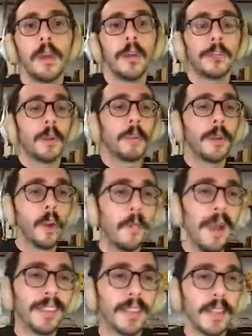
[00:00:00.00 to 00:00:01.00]
So I'm going to go
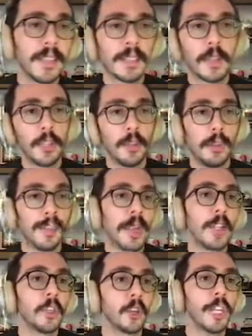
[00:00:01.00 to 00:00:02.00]
back to this
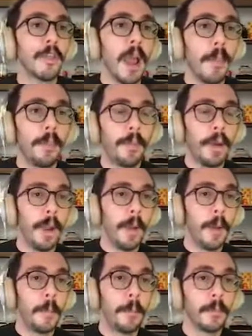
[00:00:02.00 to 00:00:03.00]
design journey map,
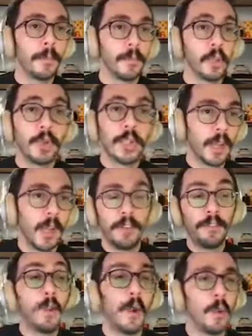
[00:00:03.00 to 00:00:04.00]
journey kind of
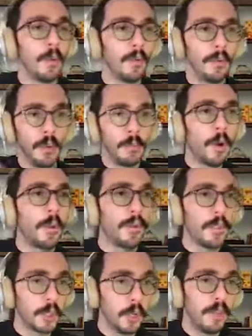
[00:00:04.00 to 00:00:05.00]
flow for both the
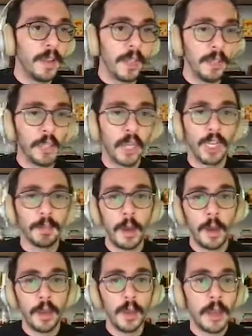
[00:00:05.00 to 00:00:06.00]
survey and the
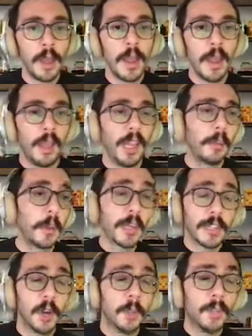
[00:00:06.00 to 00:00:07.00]
chatbot. And I'm going to
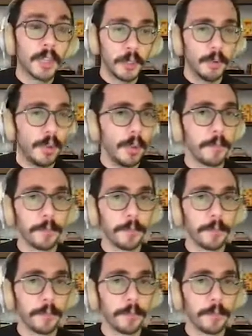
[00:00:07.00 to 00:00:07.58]
start with the survey.